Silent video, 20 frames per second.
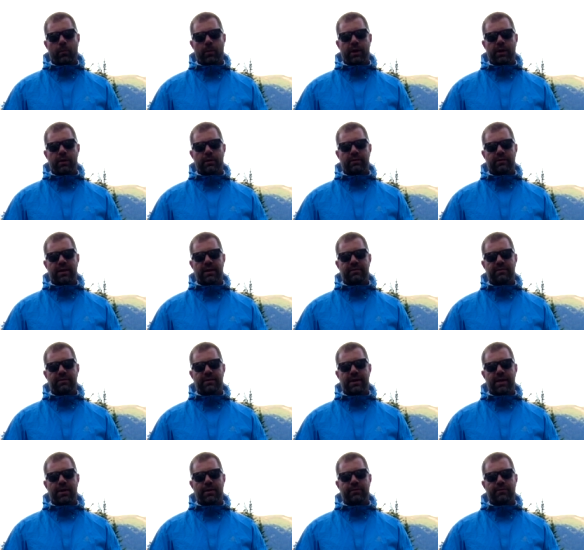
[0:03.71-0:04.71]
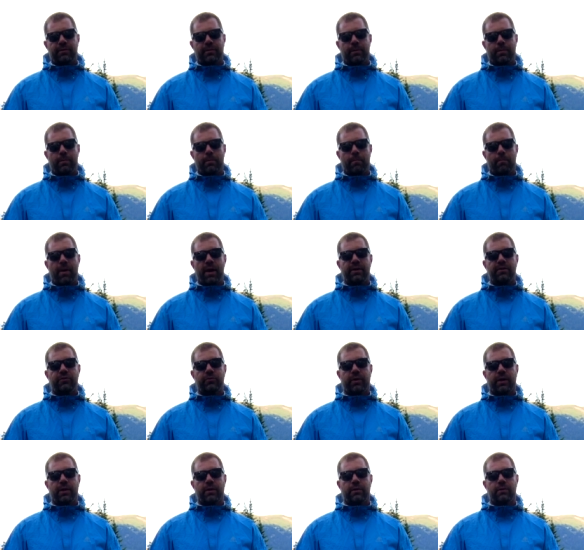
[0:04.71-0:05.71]
We are testing out my
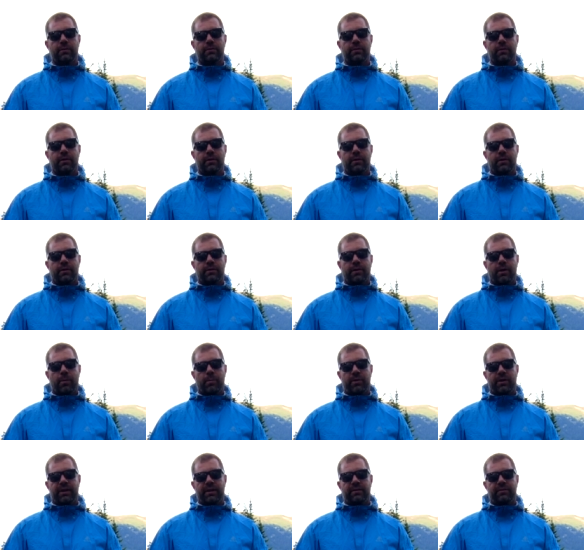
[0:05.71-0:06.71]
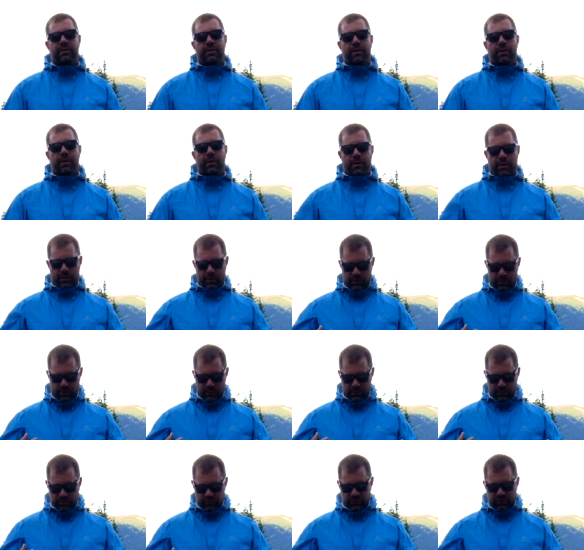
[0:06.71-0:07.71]
trail company's
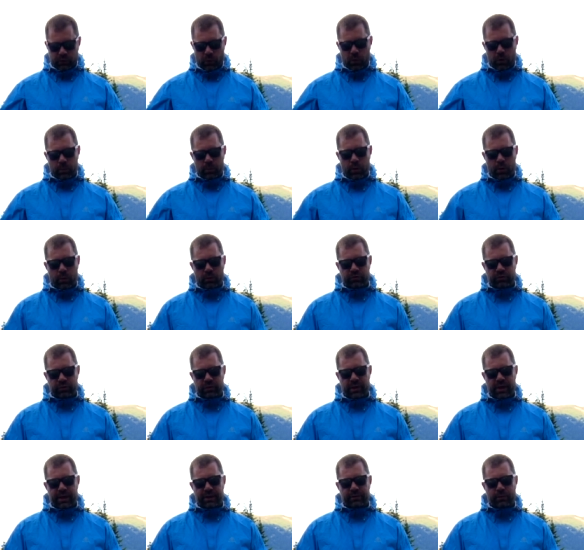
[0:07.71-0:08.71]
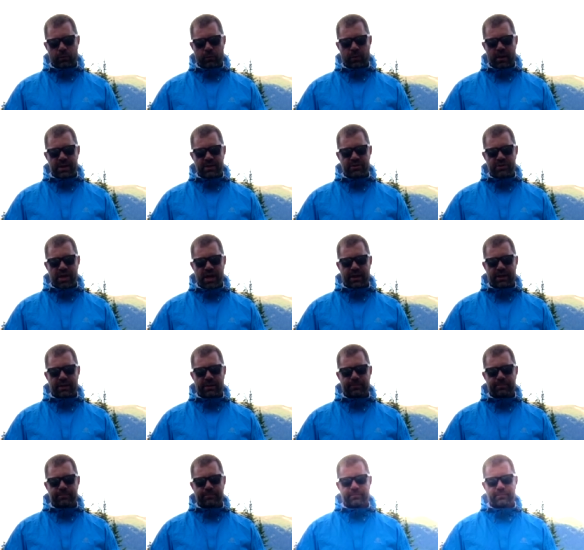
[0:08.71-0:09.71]
Storm Ultralight Rain Jacket.